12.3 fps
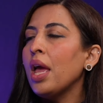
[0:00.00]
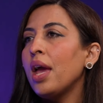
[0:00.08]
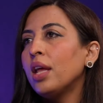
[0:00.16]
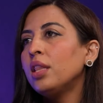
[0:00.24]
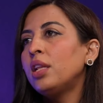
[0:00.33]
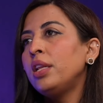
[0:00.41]

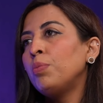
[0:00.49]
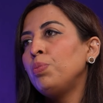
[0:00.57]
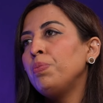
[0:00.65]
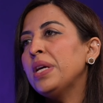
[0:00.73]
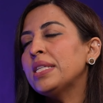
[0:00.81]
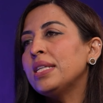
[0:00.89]
and the
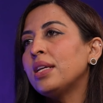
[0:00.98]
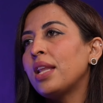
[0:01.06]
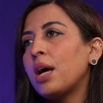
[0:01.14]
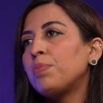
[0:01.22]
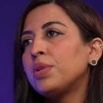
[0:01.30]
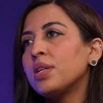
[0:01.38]
basic
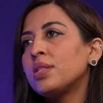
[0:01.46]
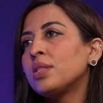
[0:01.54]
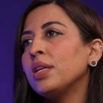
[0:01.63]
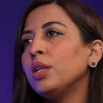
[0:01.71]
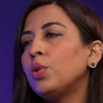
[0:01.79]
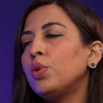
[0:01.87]
lab
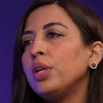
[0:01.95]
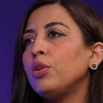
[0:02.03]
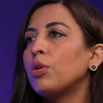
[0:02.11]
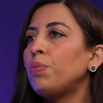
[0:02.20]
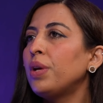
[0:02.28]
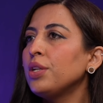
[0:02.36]
tests including
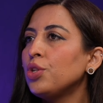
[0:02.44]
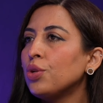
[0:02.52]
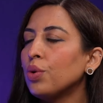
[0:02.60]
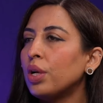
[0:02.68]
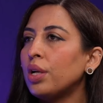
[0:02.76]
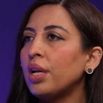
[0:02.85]
your blood
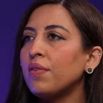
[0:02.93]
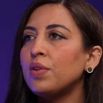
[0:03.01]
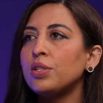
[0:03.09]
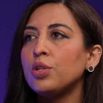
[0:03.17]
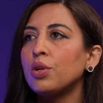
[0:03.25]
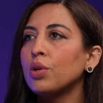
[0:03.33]
sugar
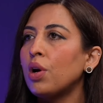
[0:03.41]
levels, your